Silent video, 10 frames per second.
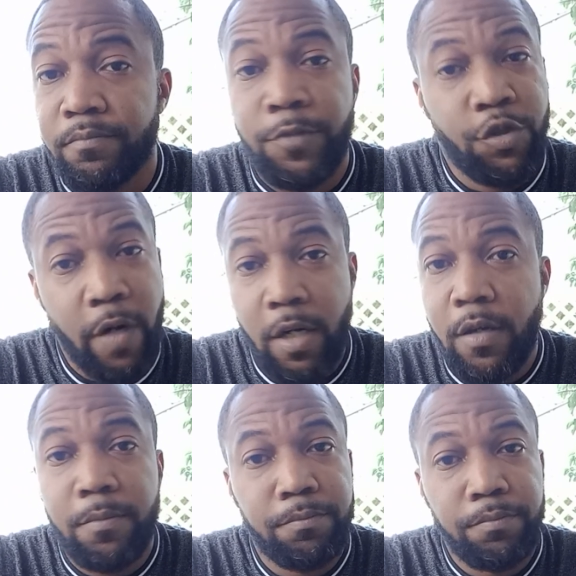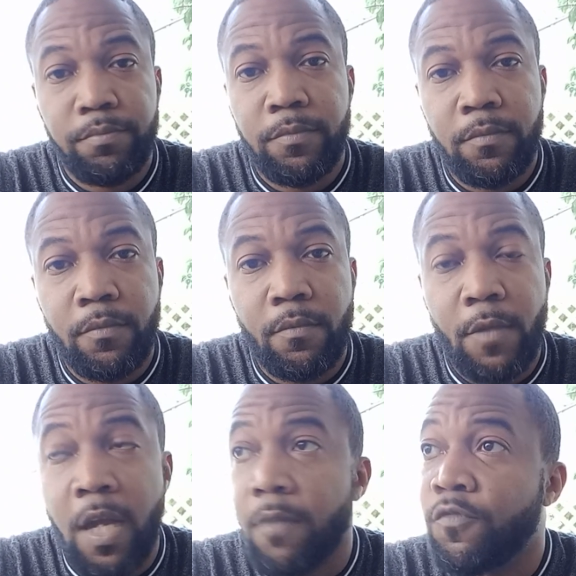Straight up.
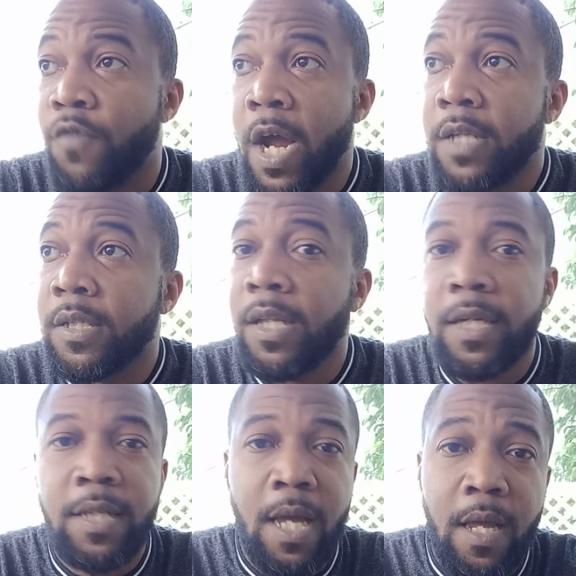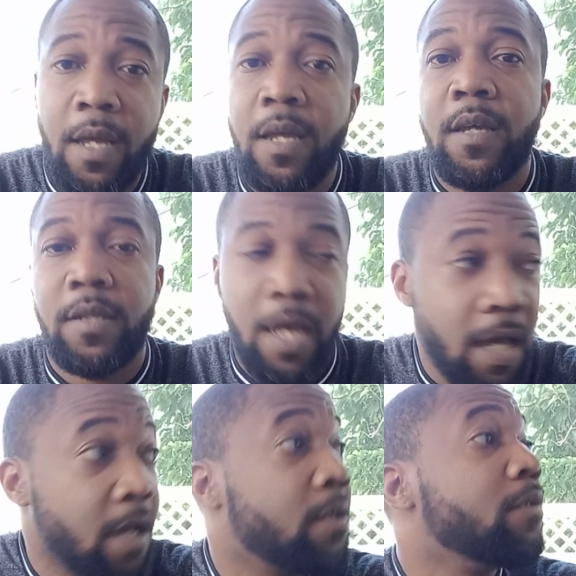Ride till I die,
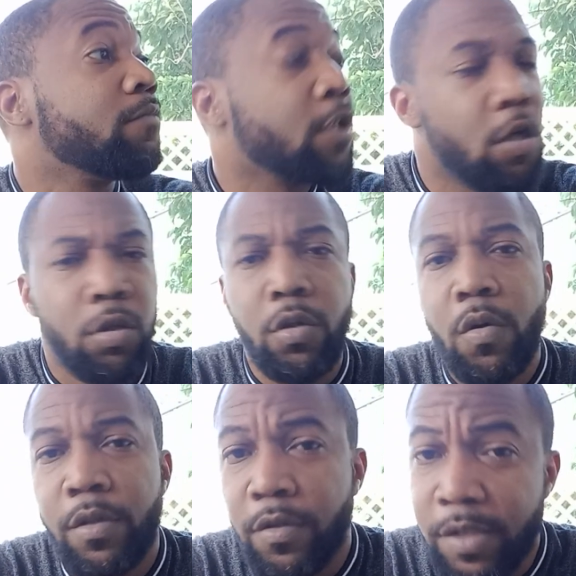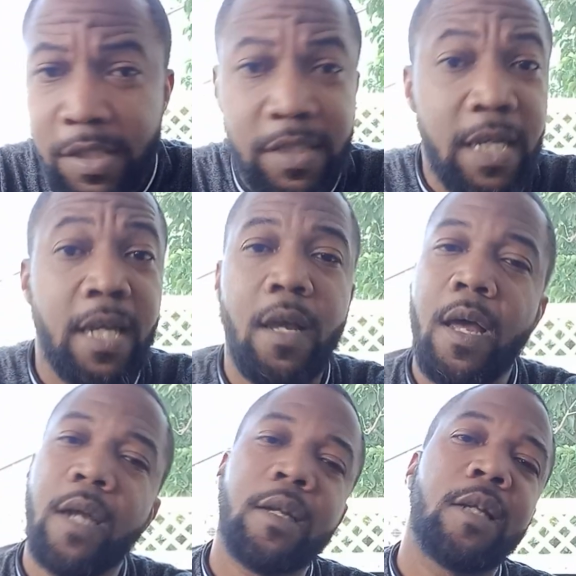yeah. Lord knows I stay
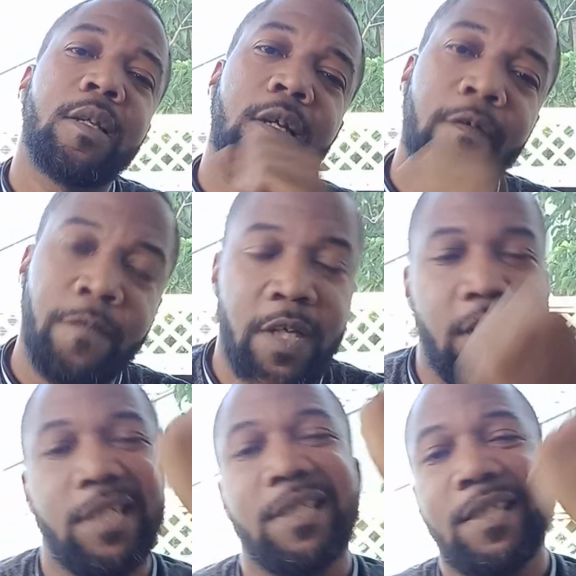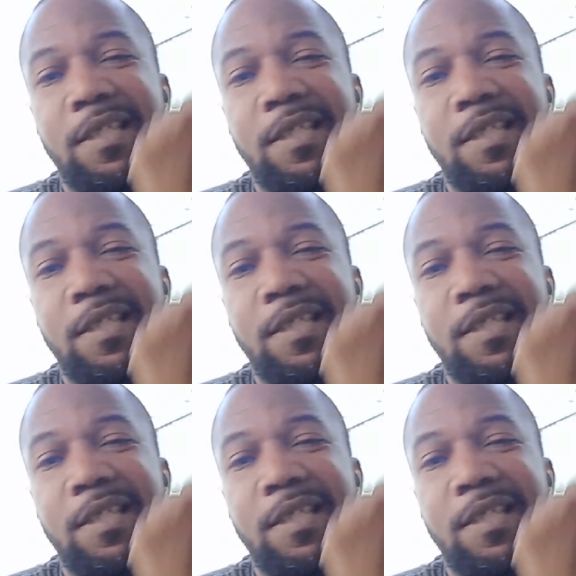high and I love it.